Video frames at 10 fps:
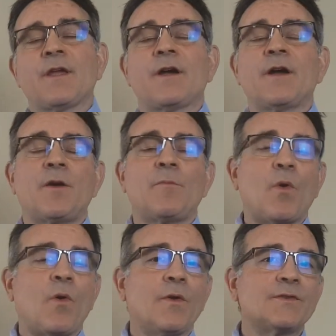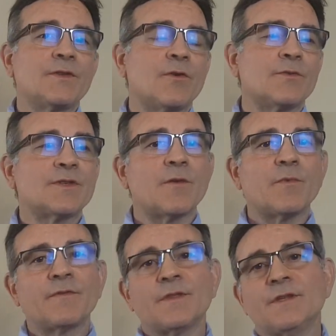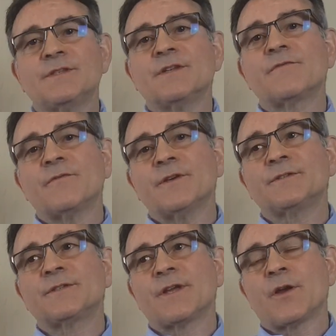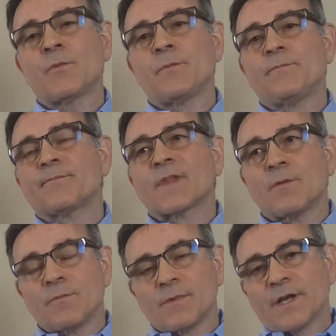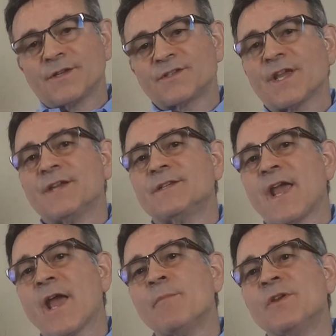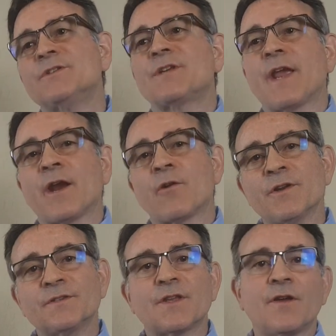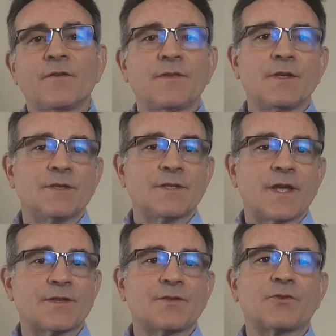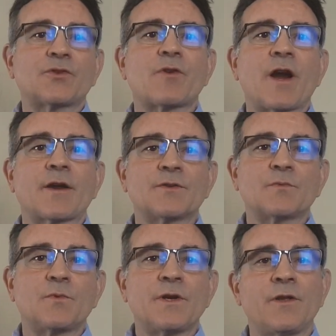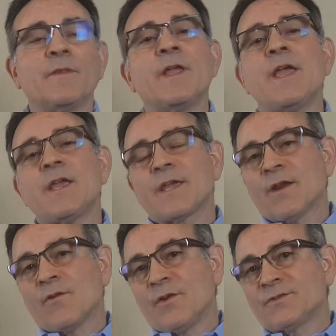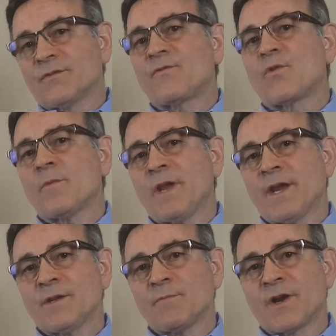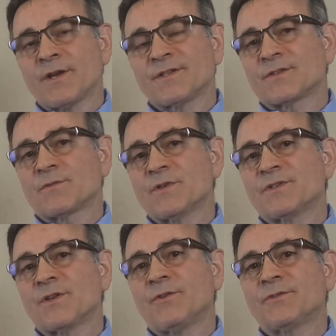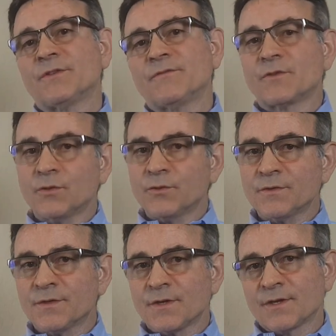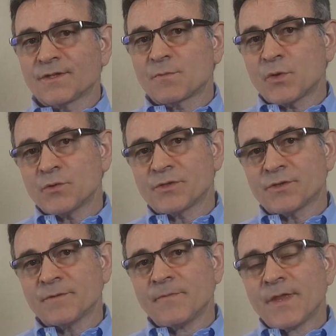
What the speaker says: Also, some of the different, I should say, damaged areas of the intestinal tract as well can also form antibodies as a result of gluten exposure.